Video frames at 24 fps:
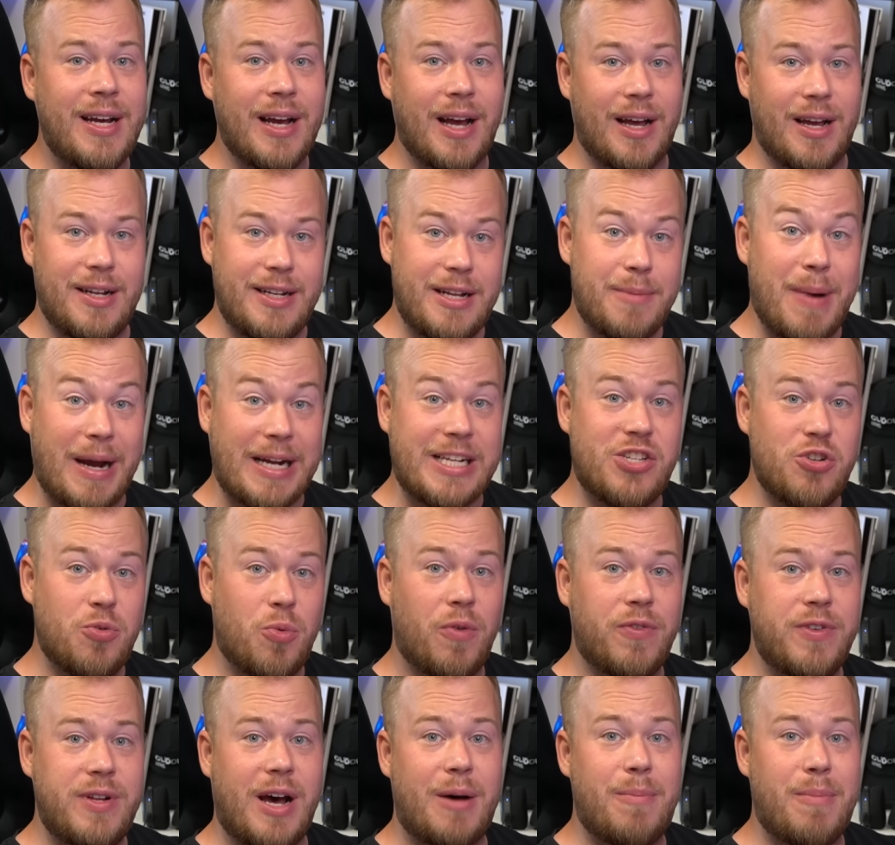The
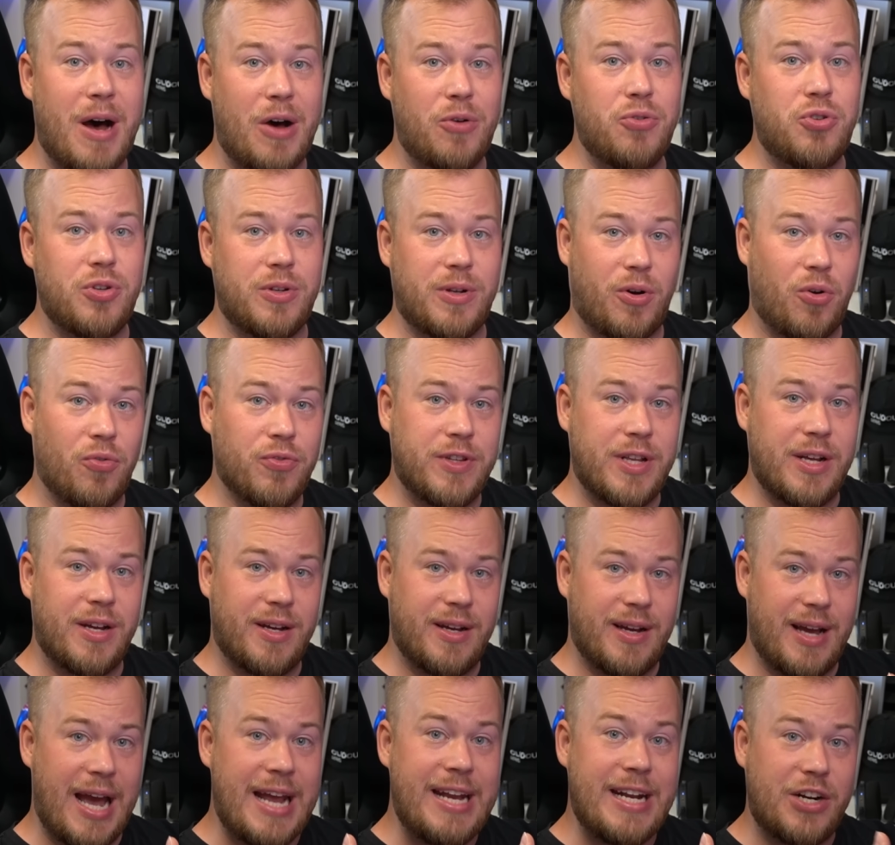maximum of the amount of
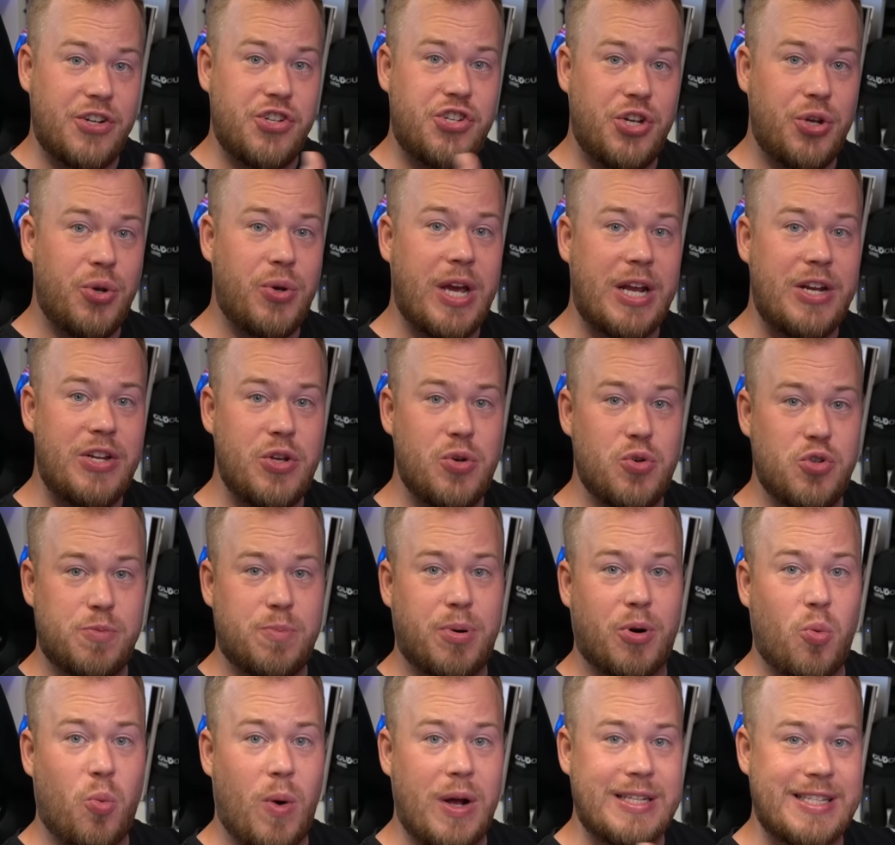the energy you can use
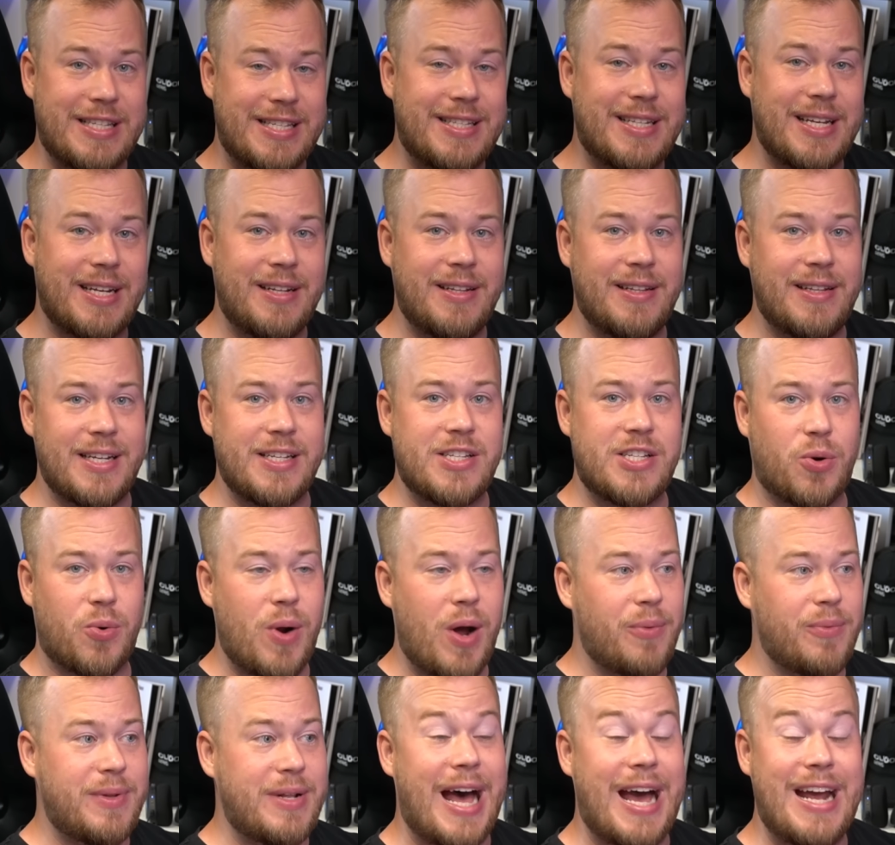per one stint is
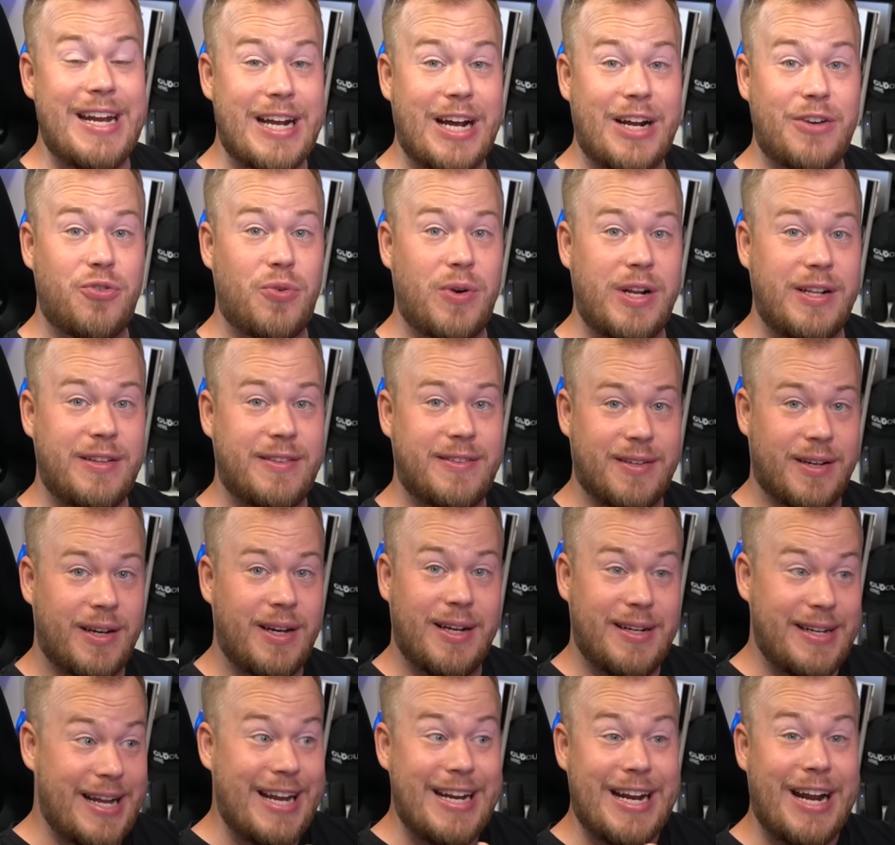around
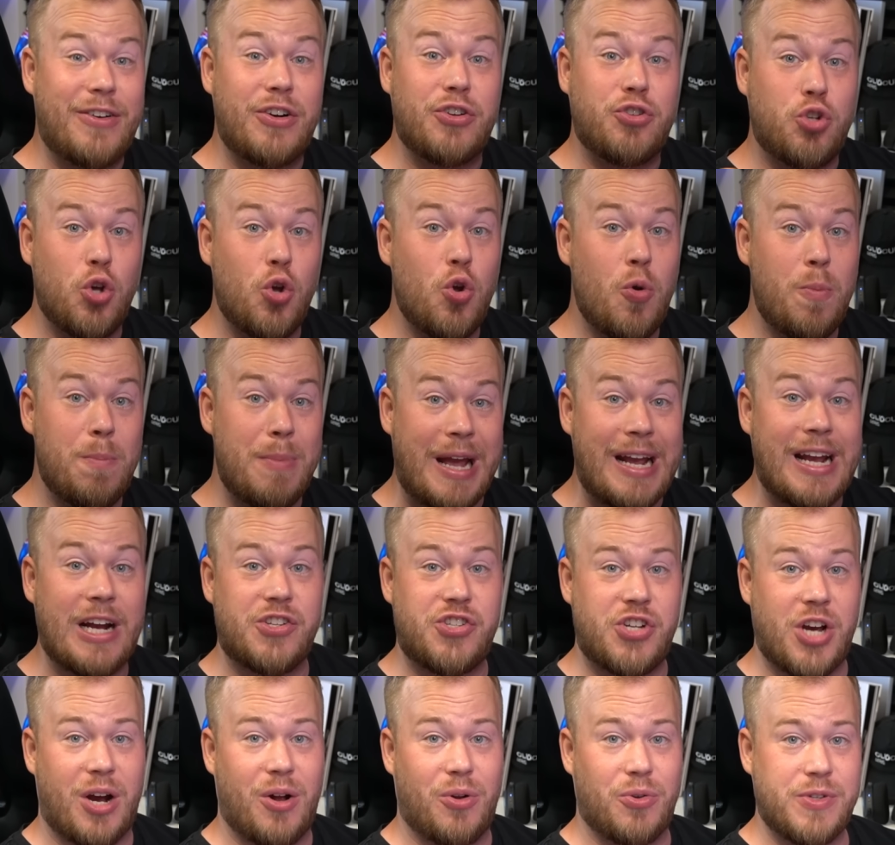902
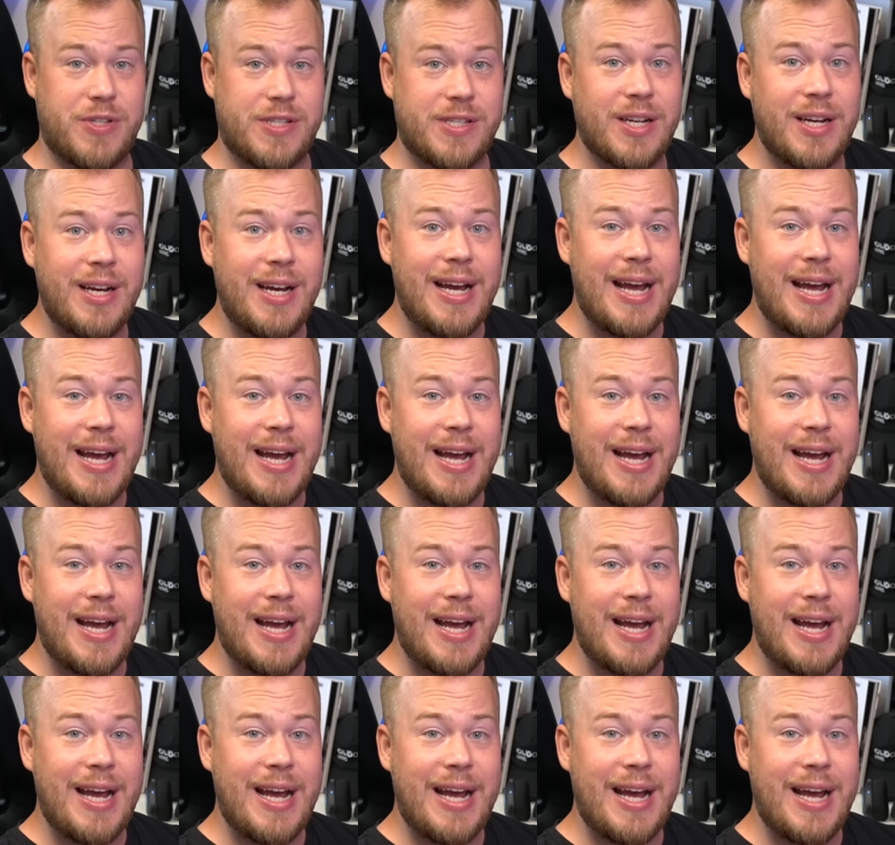megajoules.